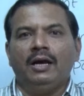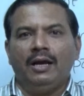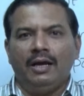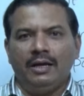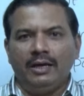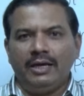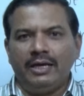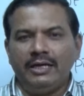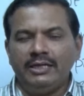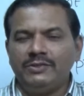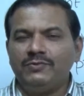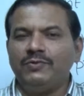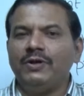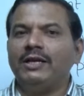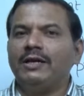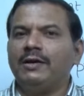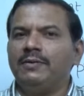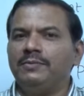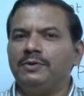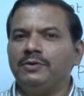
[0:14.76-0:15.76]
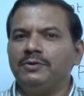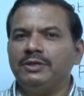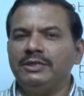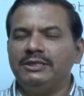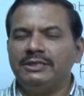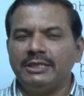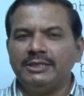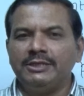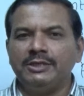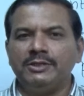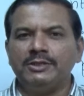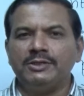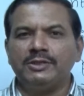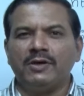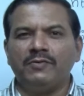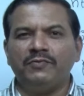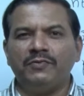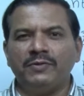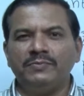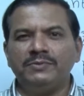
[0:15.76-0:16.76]
Hi guys, welcome to the sessions
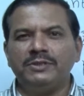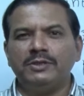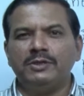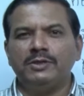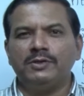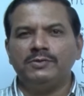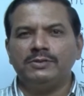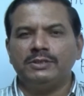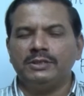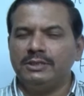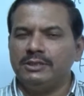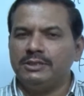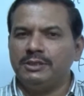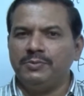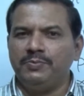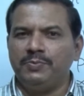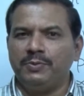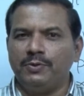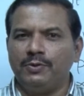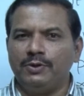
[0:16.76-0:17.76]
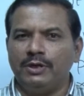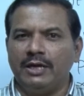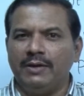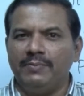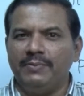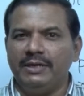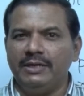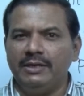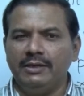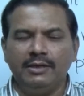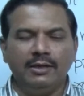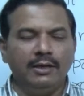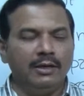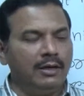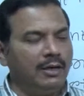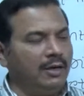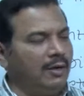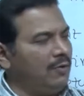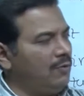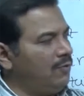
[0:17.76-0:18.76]
of MCQs in C programming.
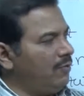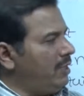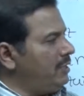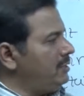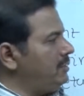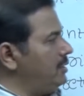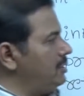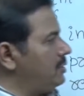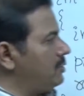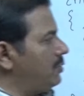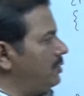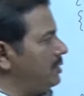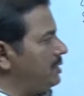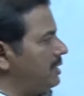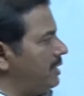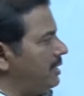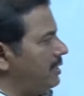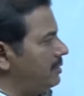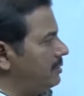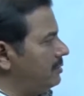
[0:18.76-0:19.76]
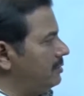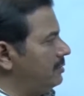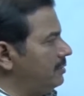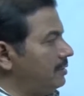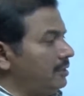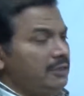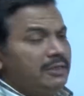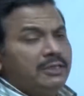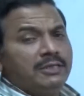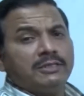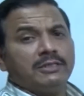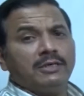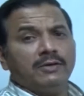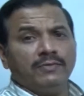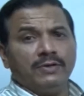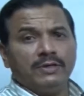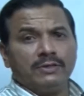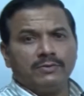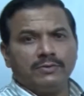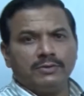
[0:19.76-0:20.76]
What's this question? In this
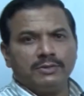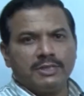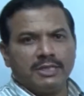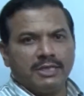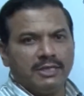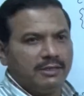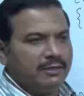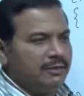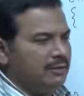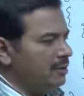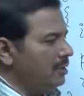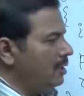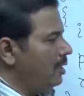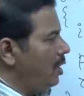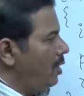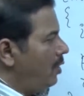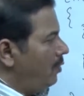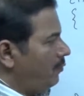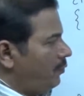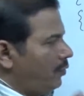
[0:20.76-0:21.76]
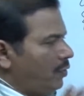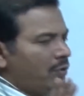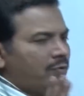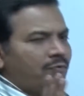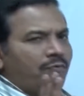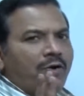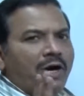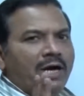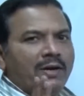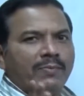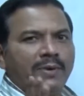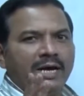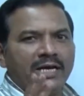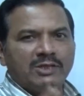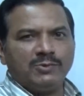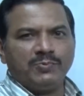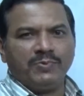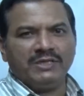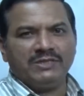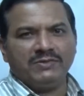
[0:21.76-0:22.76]
given question, four
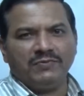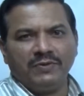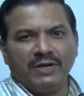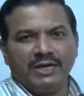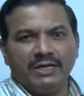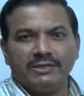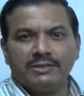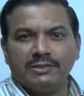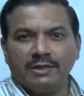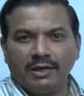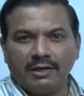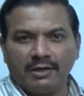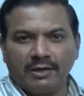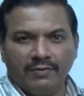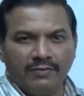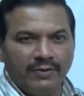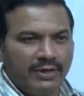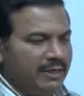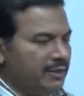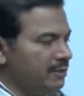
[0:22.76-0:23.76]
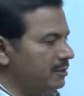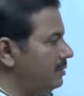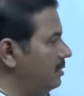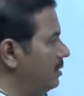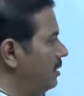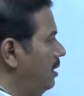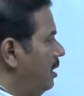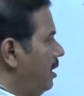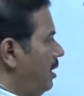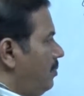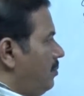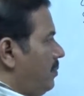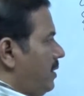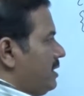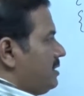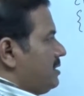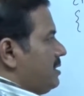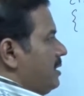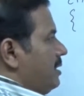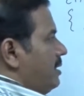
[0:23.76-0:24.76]
format specifiers are given.
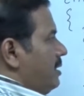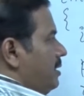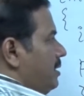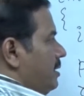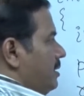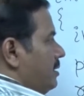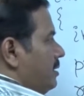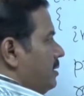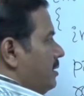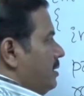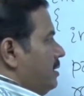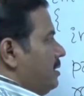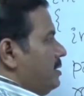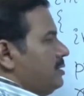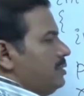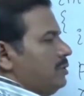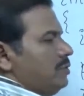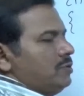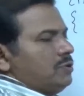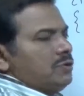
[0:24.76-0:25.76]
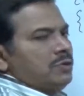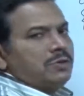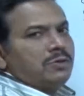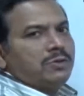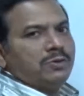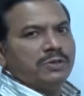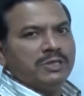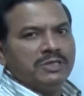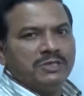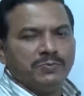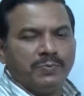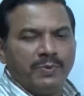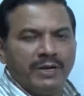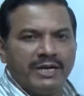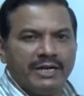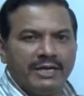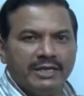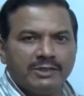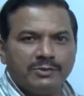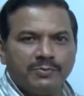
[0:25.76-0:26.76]
Percent %d is used to
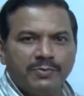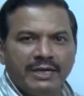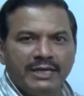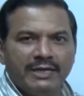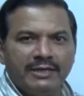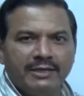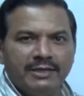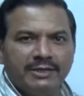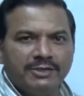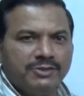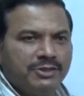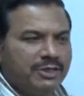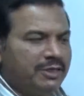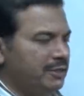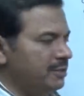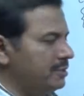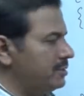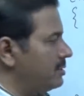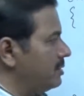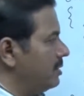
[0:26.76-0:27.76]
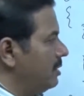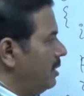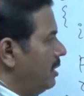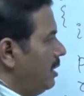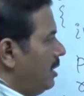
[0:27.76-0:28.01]
display decimal integers.